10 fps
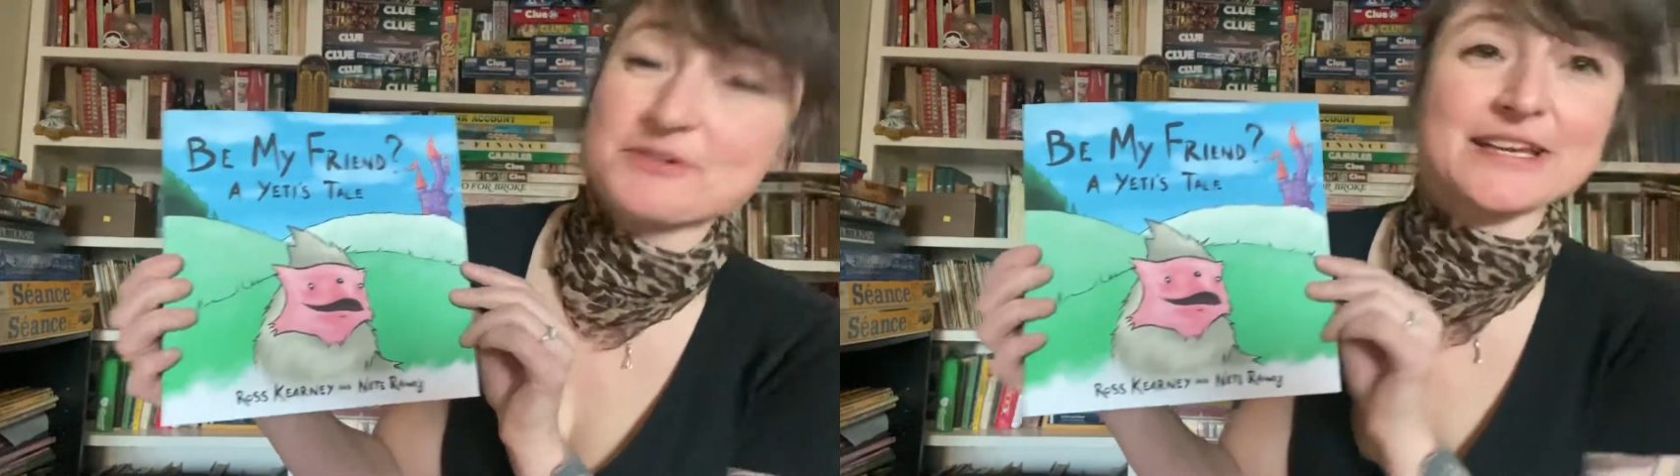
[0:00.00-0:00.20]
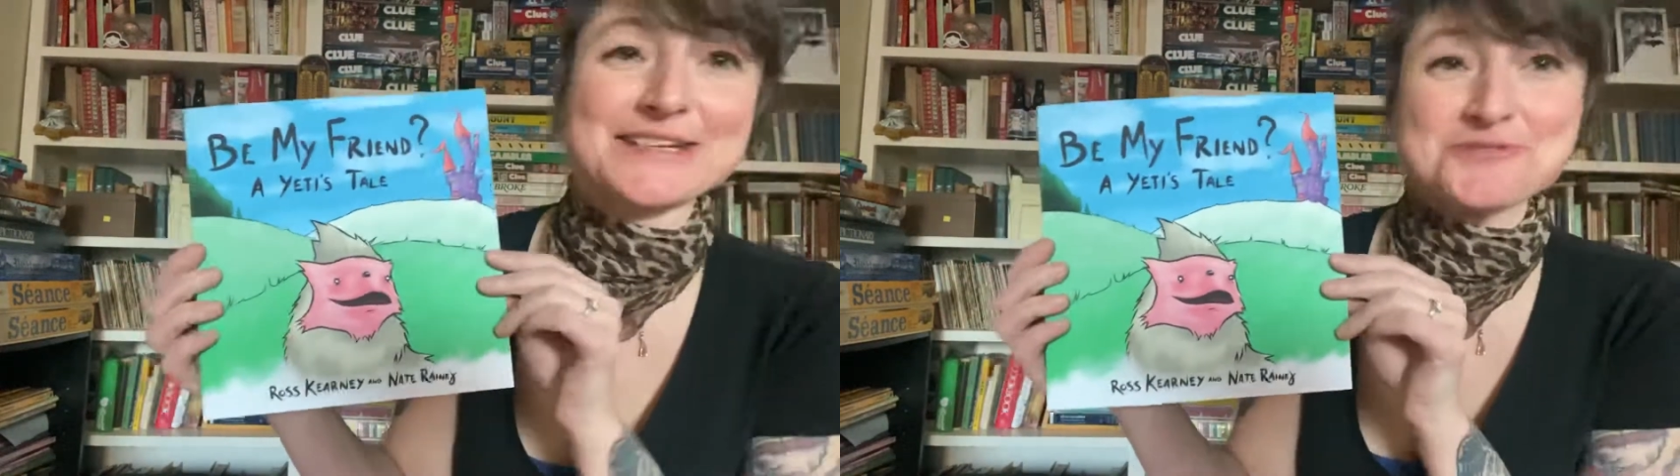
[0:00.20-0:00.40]

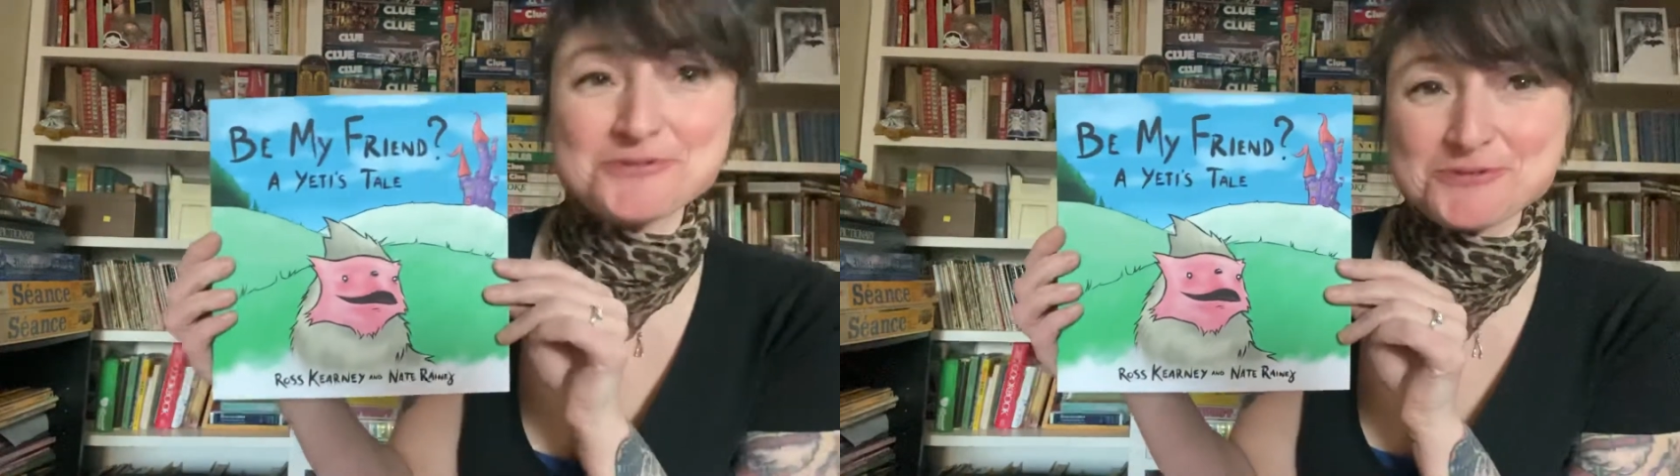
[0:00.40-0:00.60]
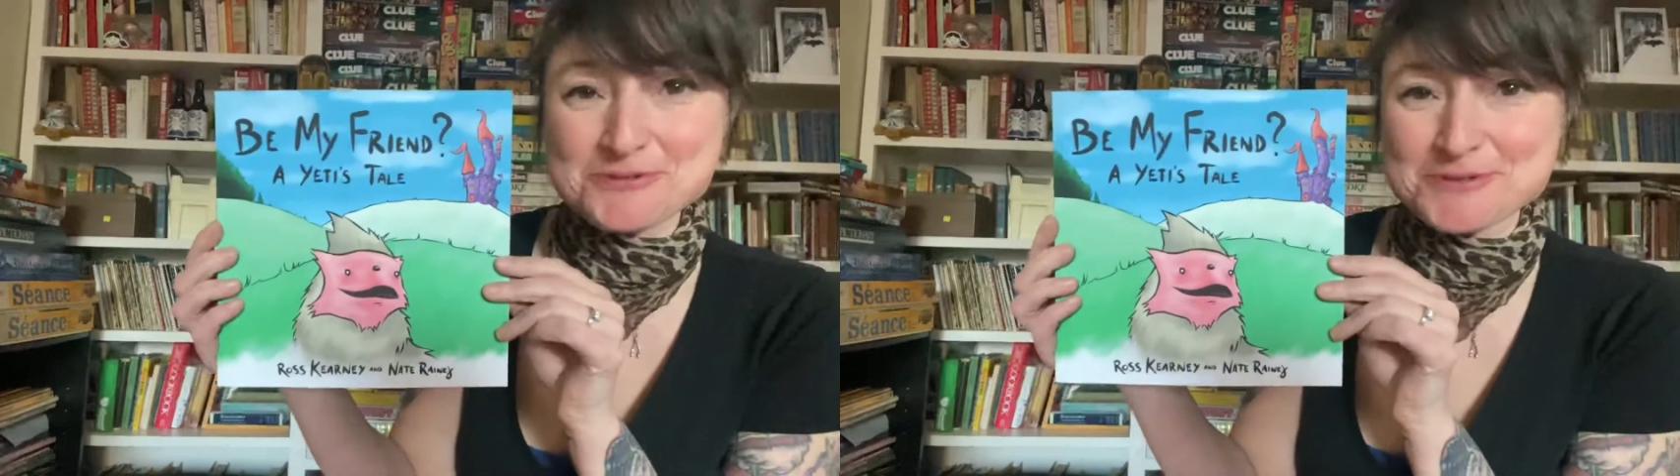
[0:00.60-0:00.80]
reading
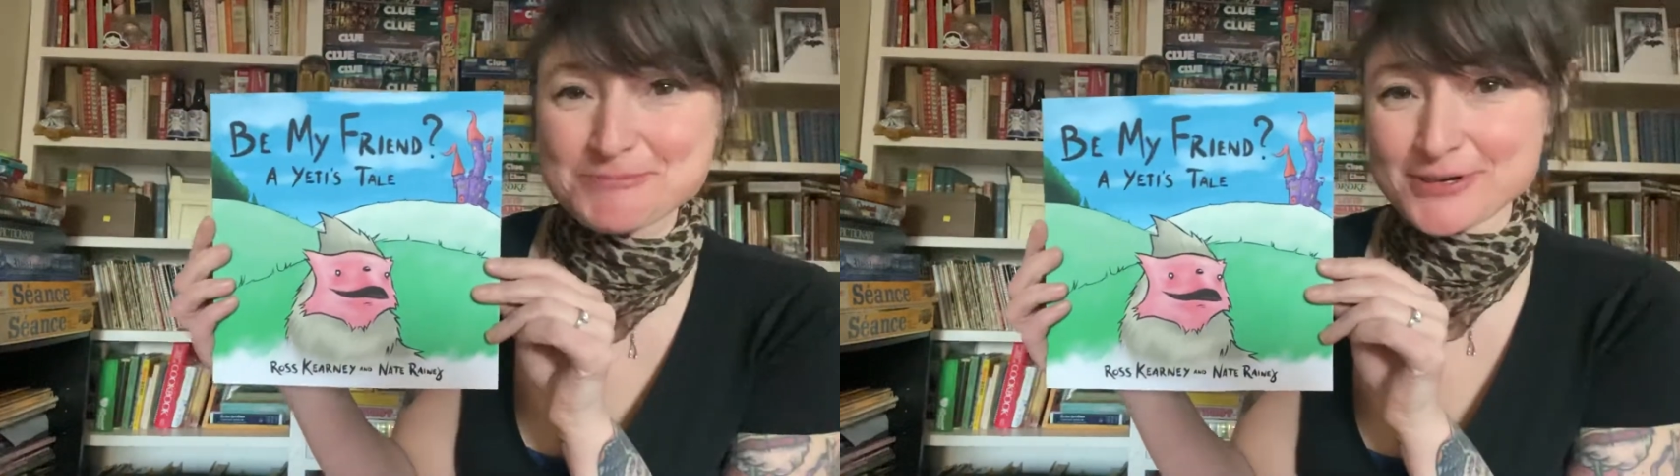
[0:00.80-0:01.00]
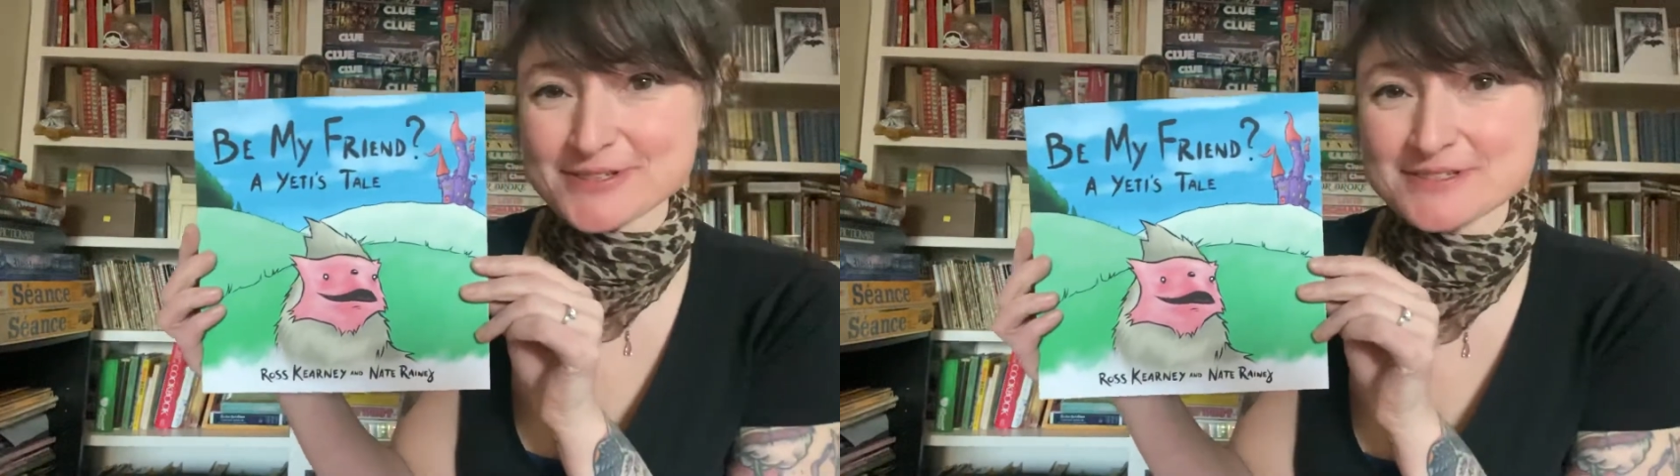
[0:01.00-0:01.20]
children's
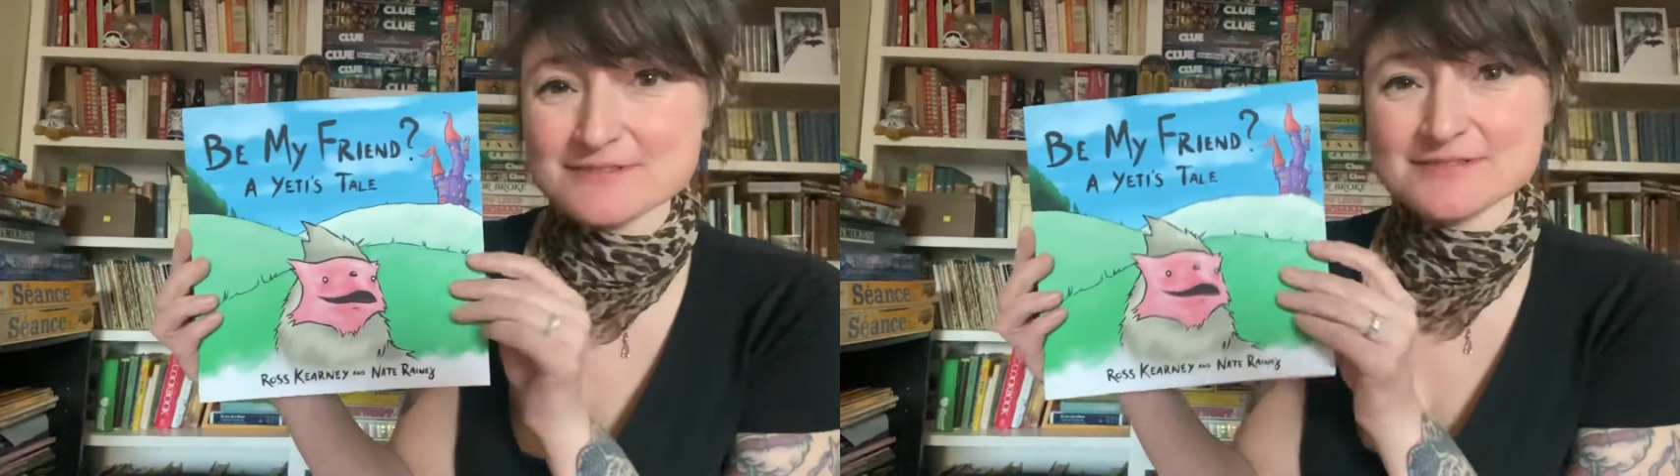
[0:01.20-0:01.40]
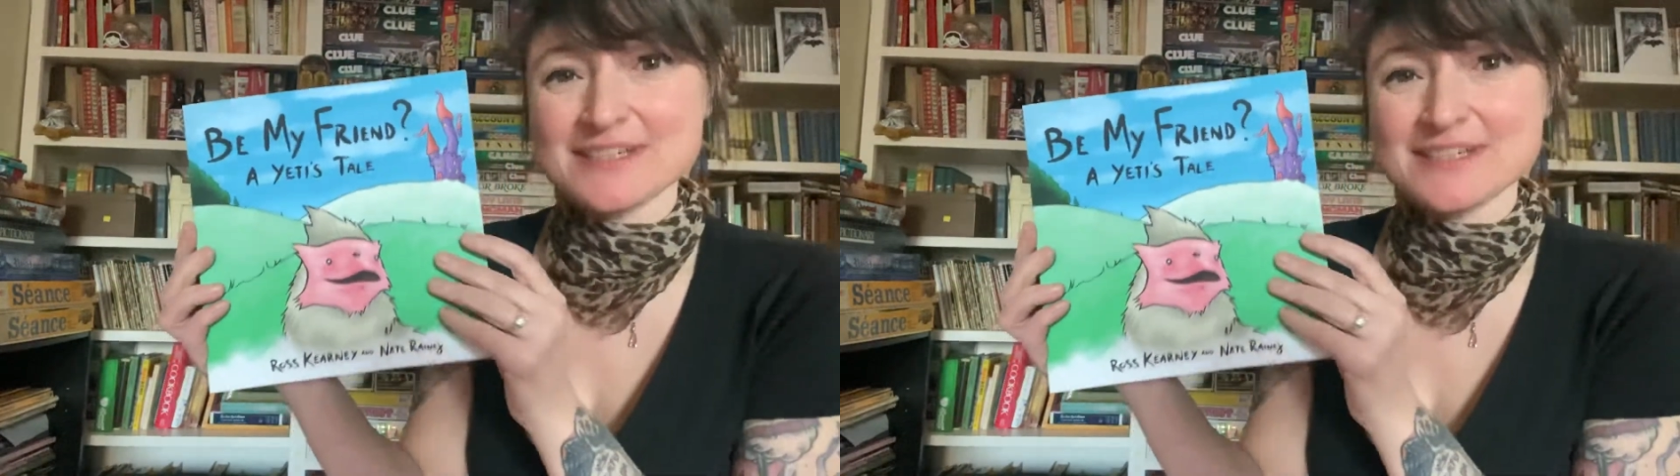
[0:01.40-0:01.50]
books,